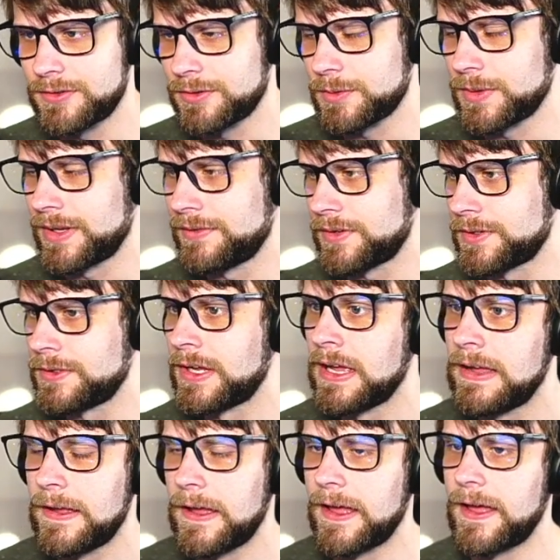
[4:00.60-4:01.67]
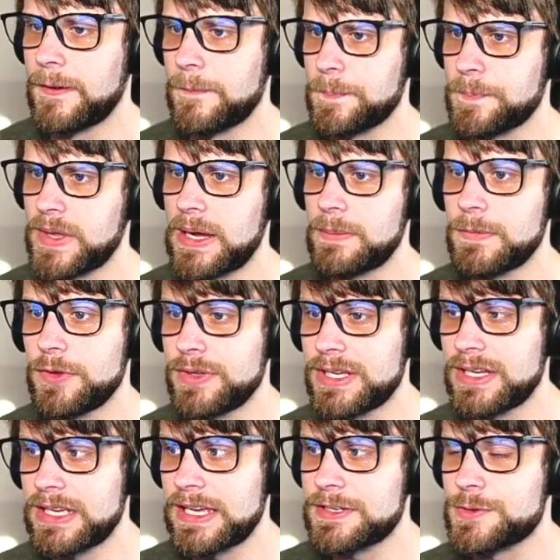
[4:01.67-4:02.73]
or whatever. I'm only
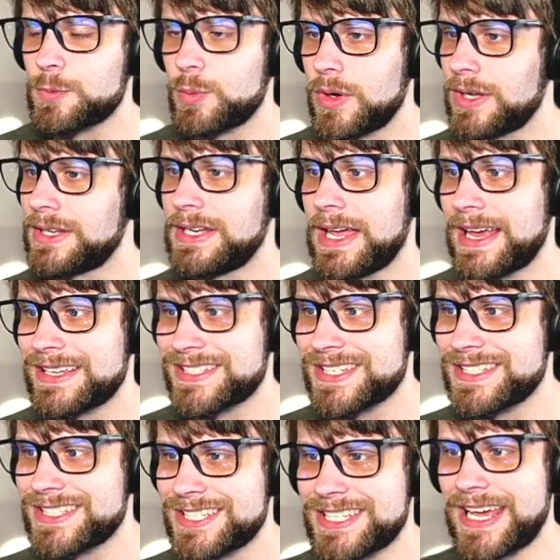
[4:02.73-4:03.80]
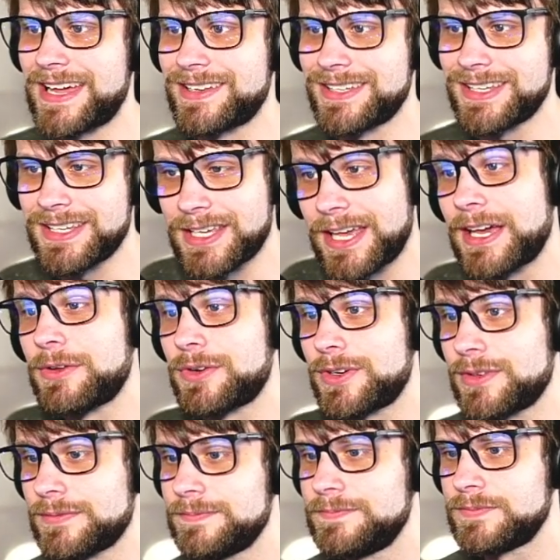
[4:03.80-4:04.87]
going to catch one as a static
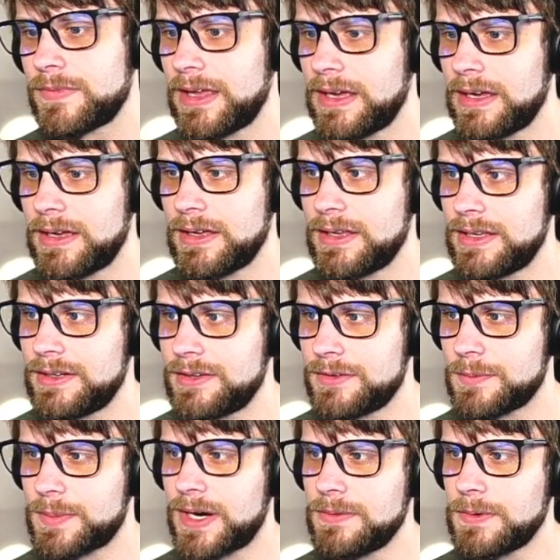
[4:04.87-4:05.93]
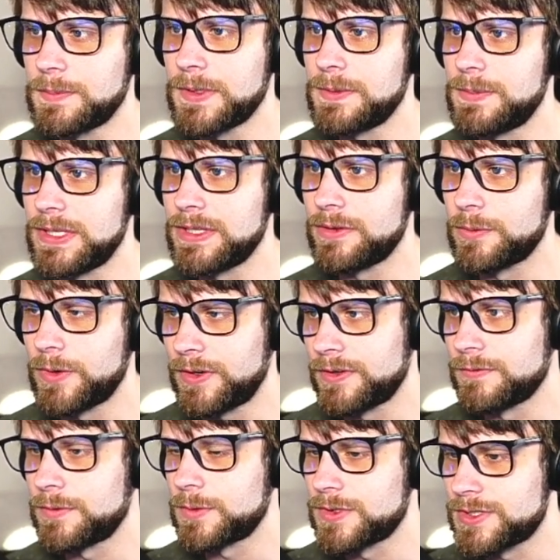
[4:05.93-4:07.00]
encounter, and it'll probably be the one in
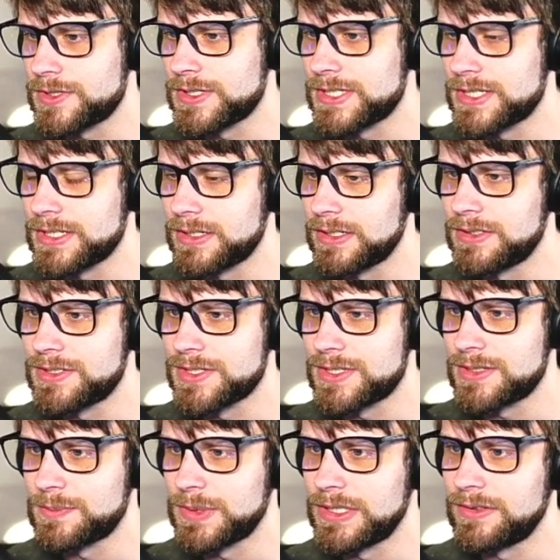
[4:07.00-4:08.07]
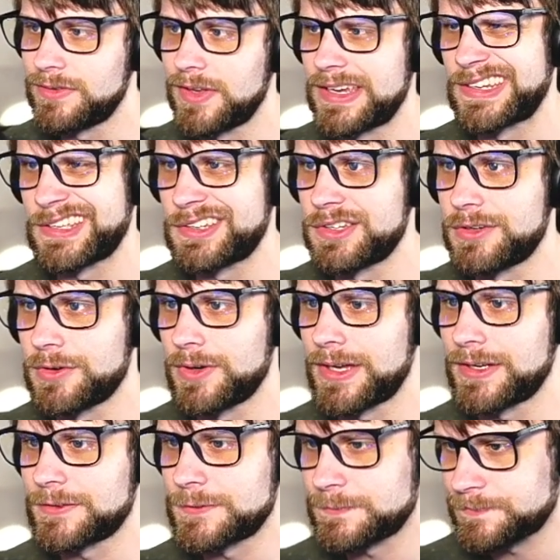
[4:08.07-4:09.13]
Fortree City, just to be technically correct.